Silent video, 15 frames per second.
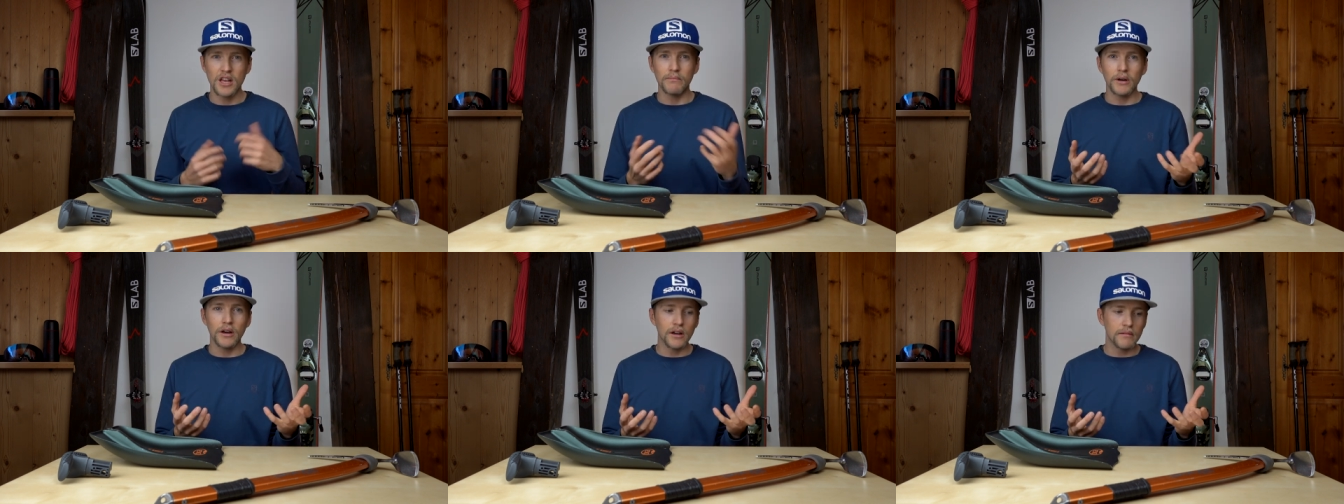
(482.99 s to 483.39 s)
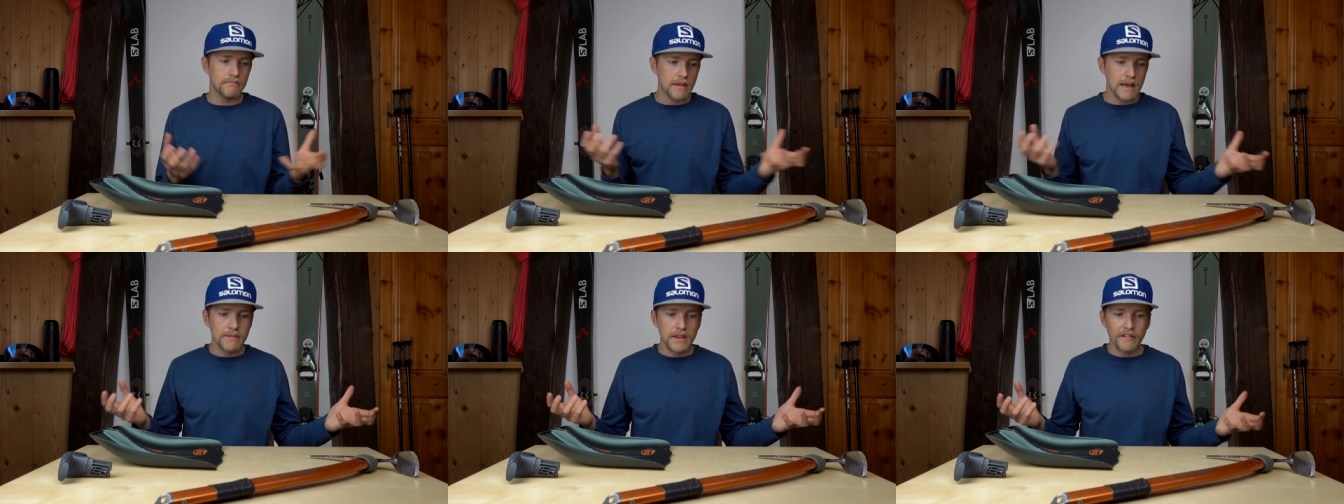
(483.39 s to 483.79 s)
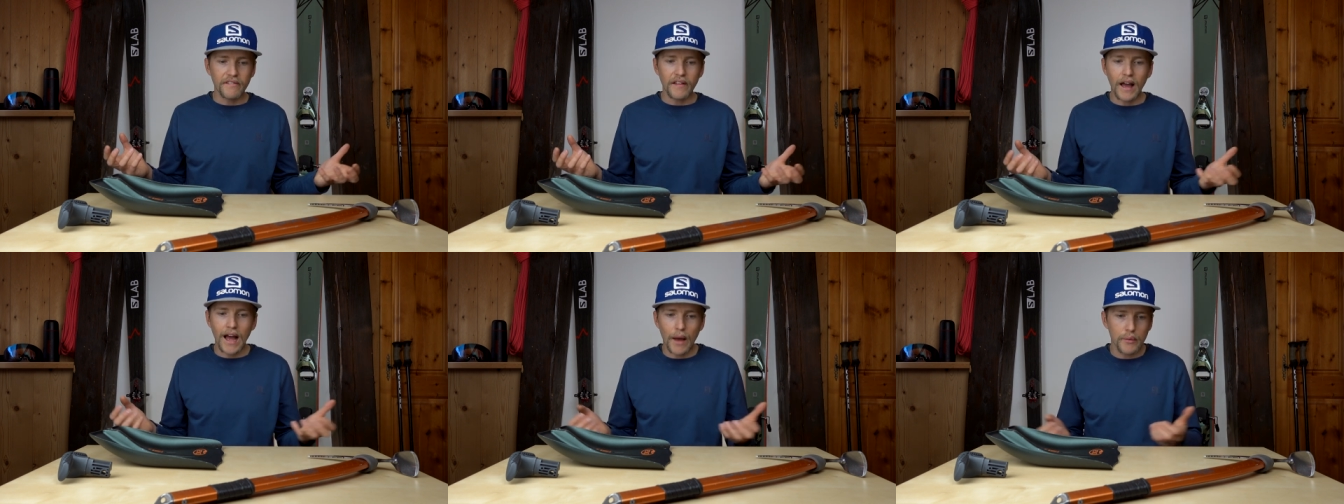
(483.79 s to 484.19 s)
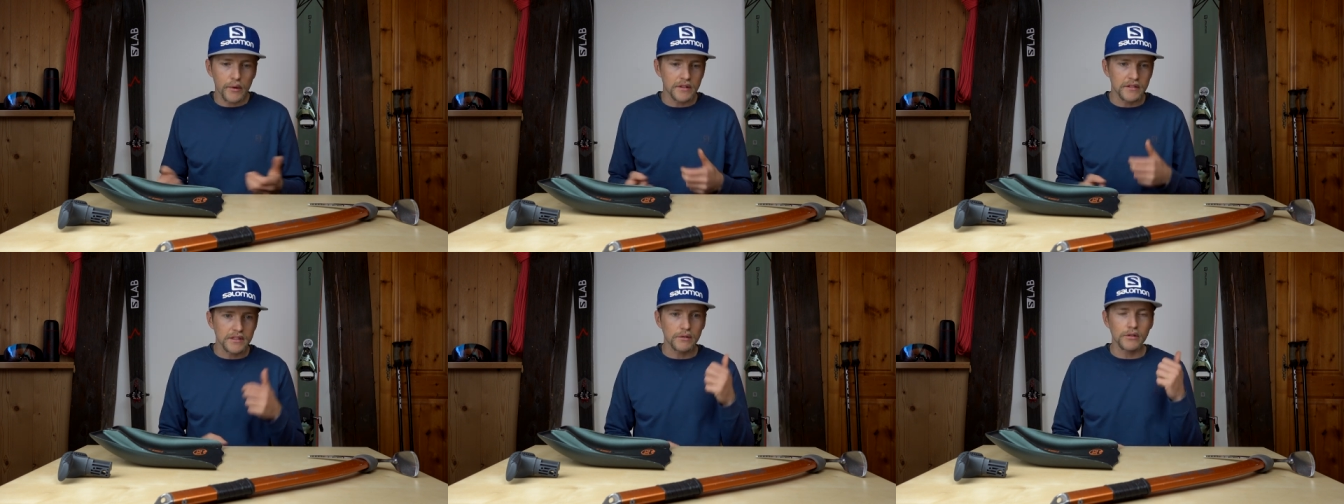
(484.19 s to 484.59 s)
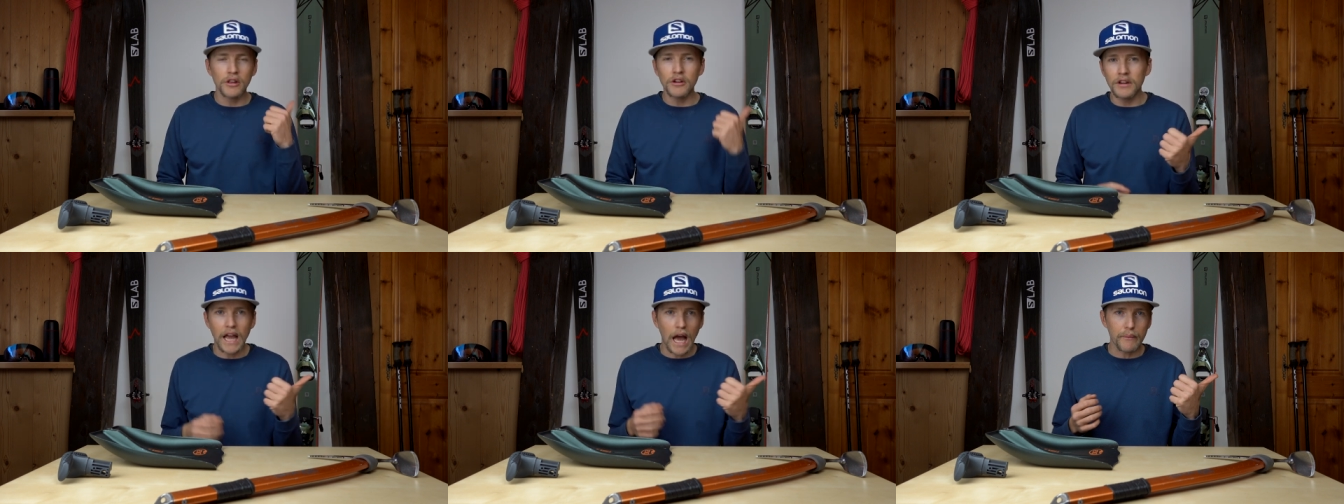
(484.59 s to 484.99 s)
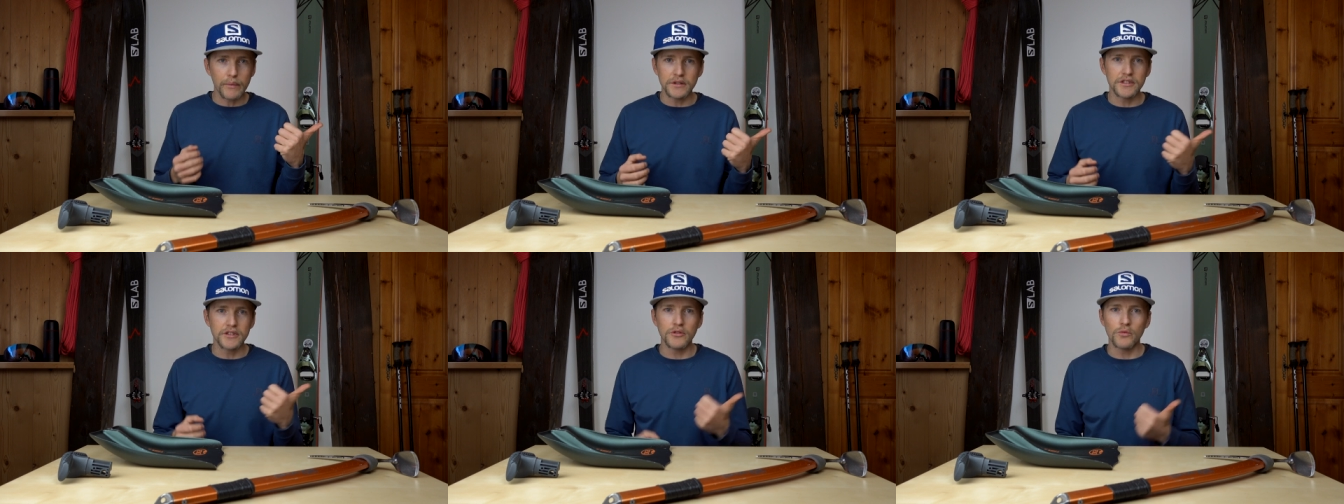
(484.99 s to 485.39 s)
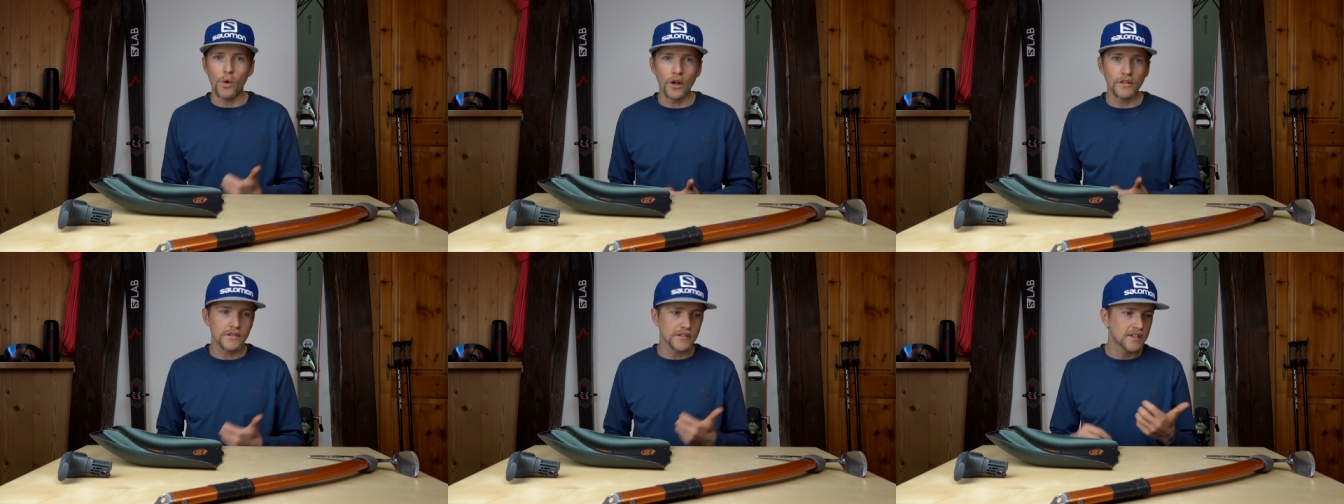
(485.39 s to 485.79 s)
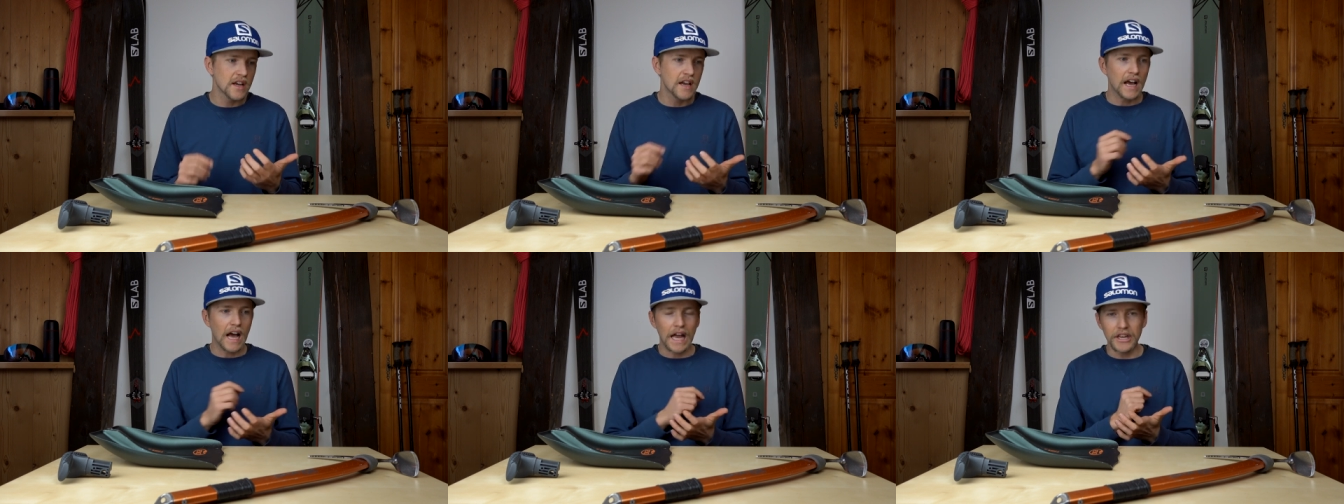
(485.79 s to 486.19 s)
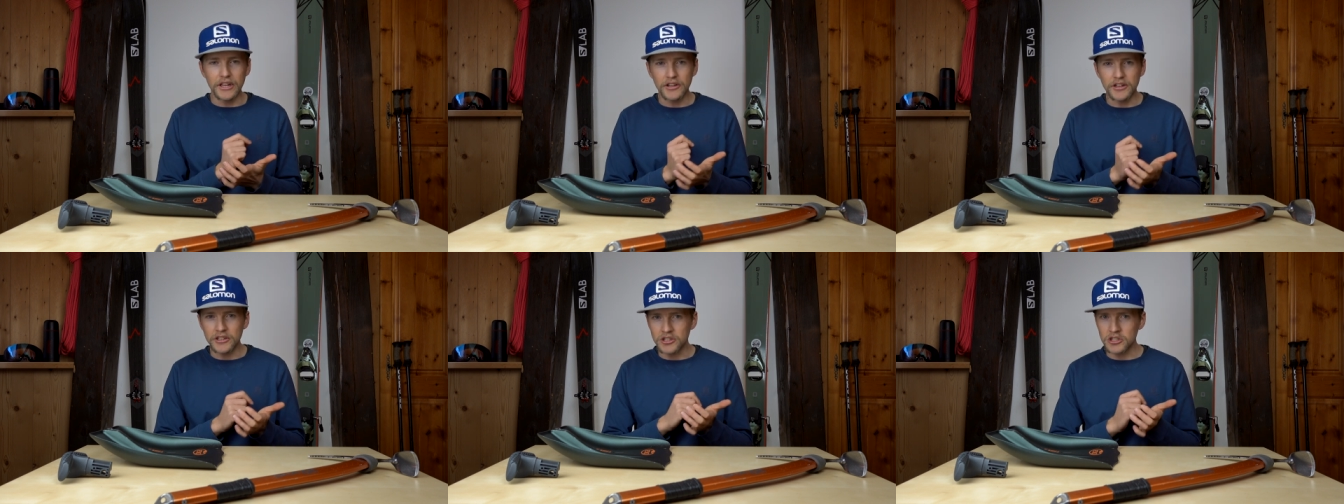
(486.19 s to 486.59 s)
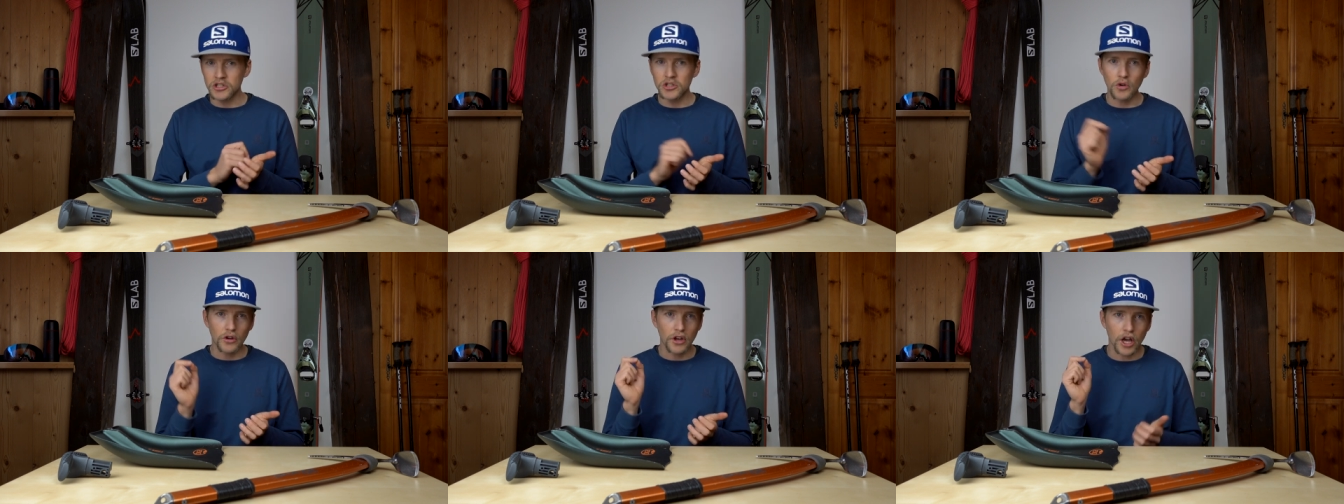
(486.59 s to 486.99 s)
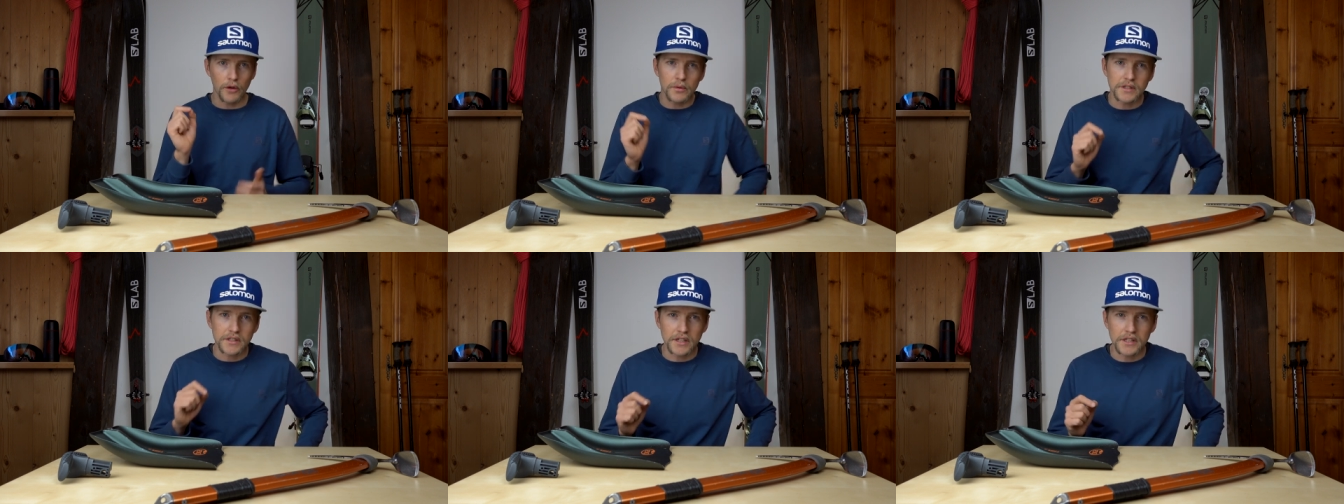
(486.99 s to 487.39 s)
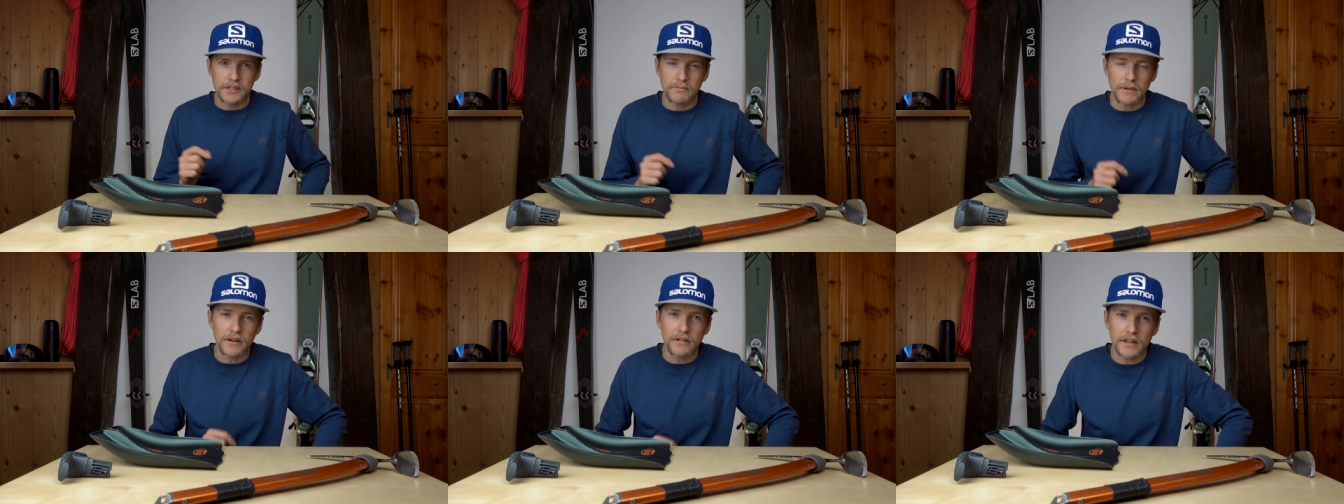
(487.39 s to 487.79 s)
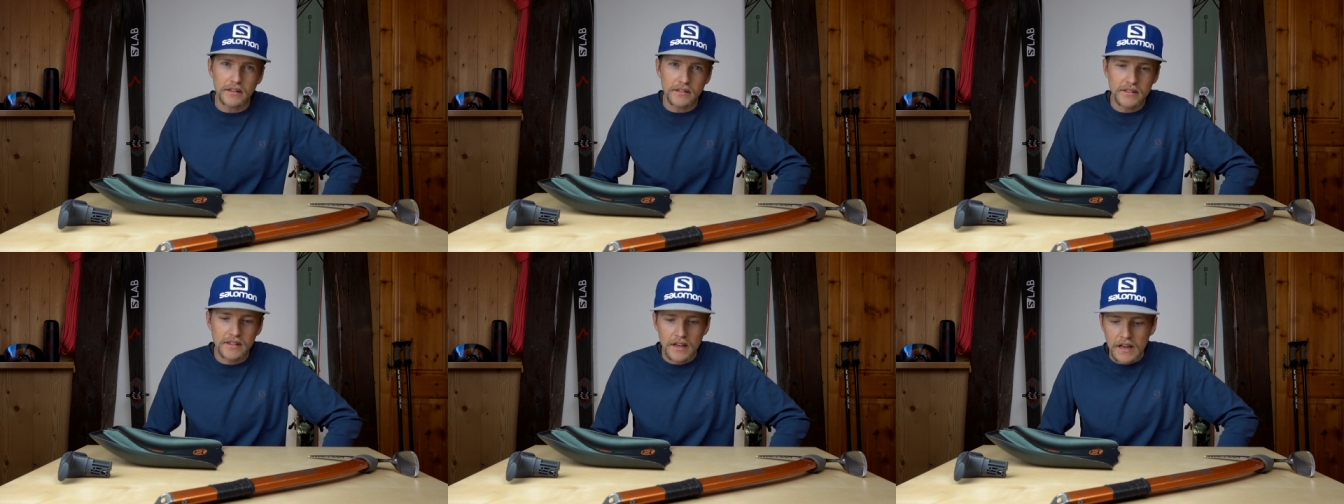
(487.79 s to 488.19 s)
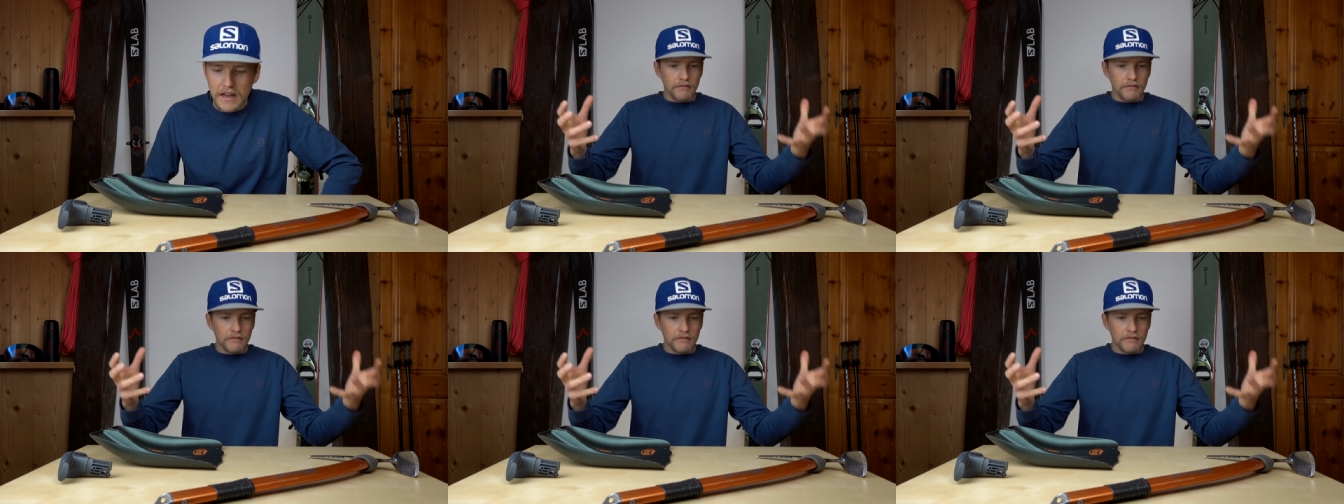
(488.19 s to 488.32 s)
But maybe if that happens, it will only happen to you once and you can just chalk it up as experience.